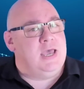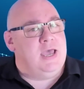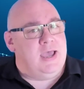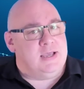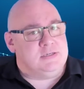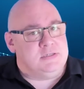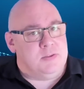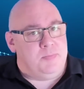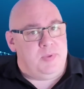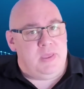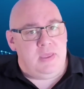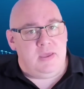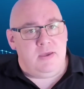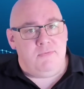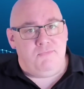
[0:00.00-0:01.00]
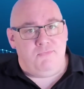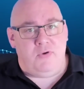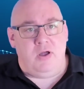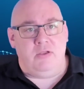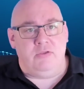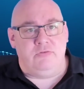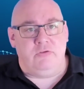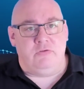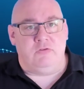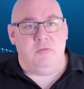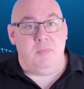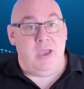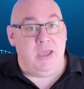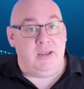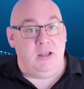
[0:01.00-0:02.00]
as the Peer File
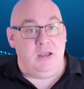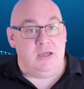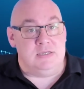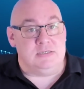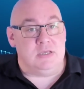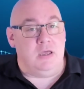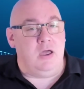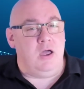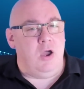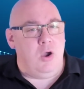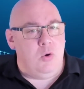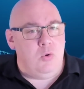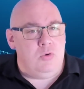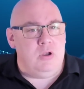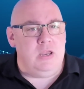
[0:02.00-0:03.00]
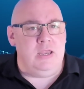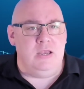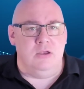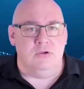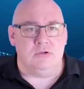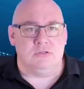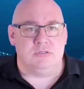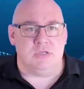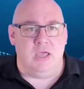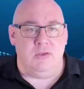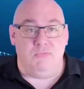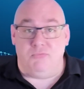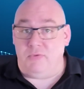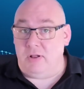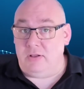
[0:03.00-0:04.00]
System Analyzer only looks at
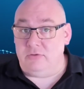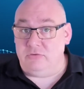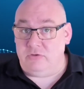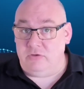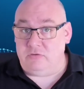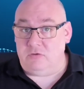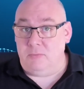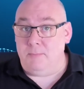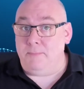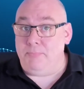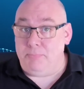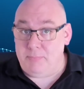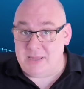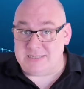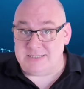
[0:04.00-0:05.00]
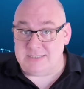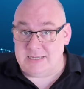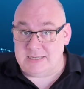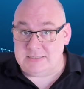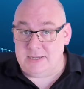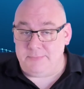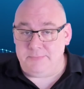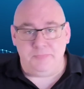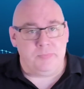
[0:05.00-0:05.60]
file system metadata.